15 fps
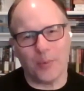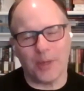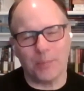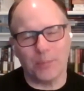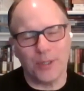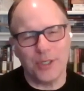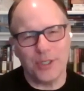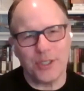
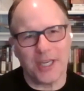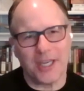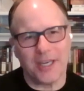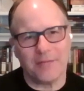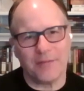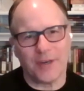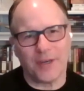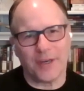We
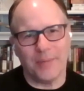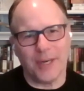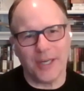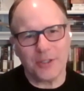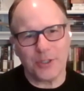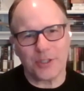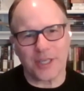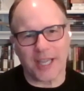appreciate it very
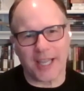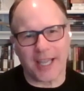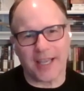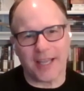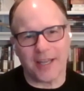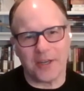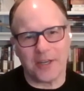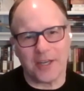much,
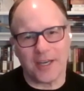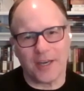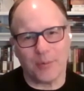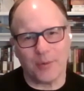and